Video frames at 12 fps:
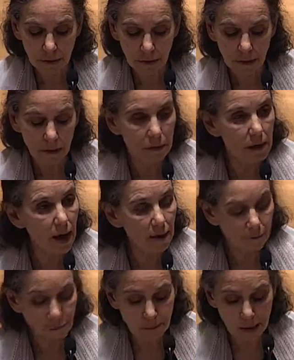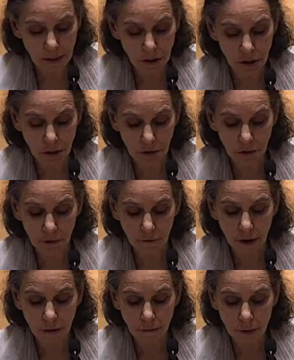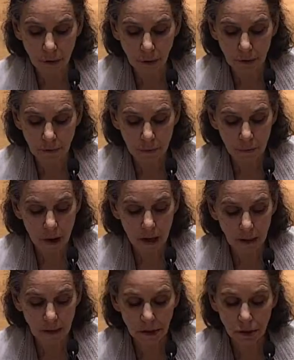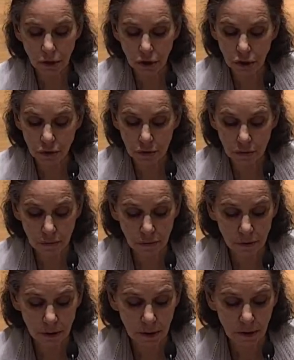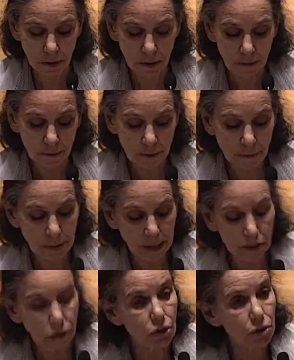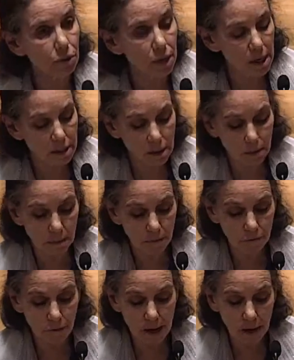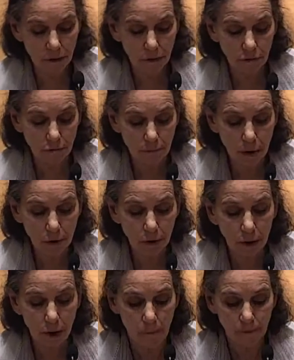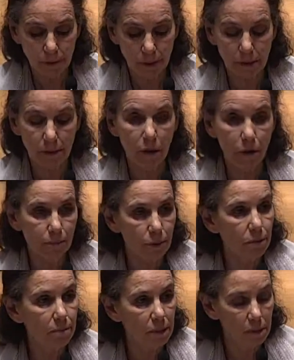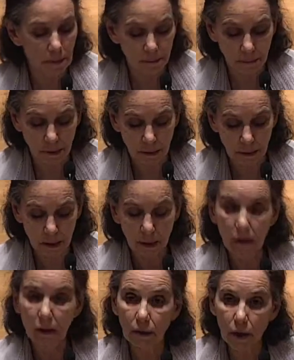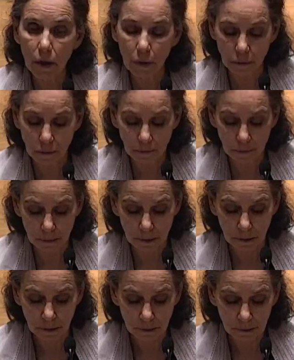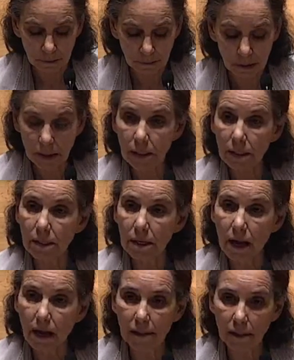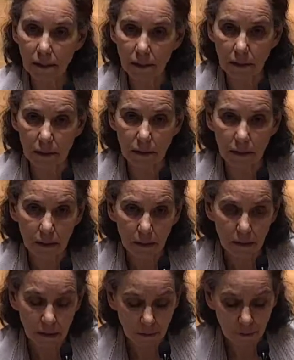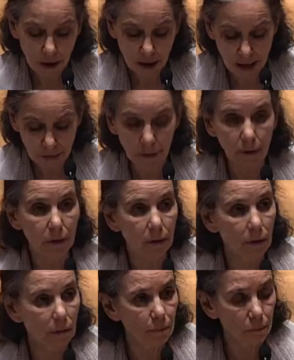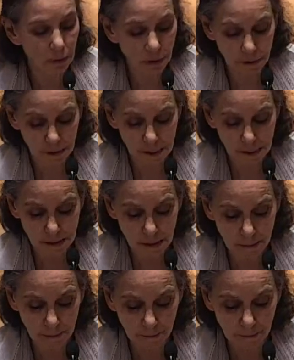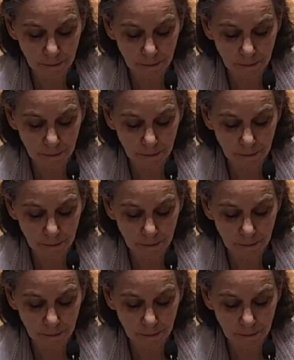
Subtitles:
and affirmation of our role in the world as Jews, that makes Judaism a faith of moral optimism and hope. This is the essence of our ethical monotheism.